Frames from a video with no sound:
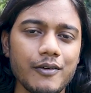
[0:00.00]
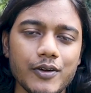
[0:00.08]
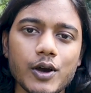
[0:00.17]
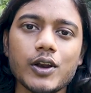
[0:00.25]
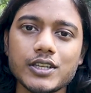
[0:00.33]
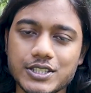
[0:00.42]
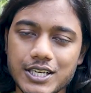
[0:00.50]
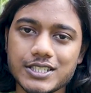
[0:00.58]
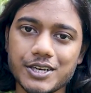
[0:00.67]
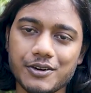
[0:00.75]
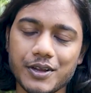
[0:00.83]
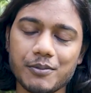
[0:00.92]
we are gonna chase
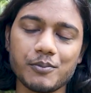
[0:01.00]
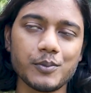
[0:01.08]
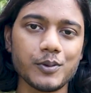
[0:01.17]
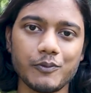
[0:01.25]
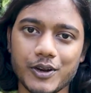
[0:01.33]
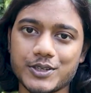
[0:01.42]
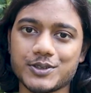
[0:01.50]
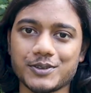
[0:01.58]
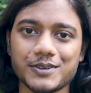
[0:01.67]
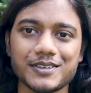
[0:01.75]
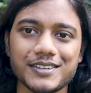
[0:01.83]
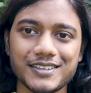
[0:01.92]
the dream very
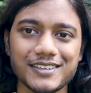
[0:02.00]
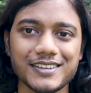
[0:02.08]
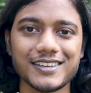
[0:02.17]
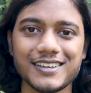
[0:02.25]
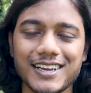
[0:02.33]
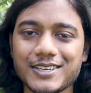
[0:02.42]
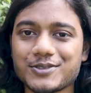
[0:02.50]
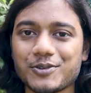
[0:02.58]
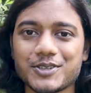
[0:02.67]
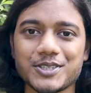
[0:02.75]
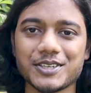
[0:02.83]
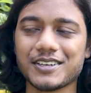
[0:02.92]
soon. Next
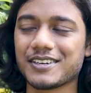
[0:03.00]
question.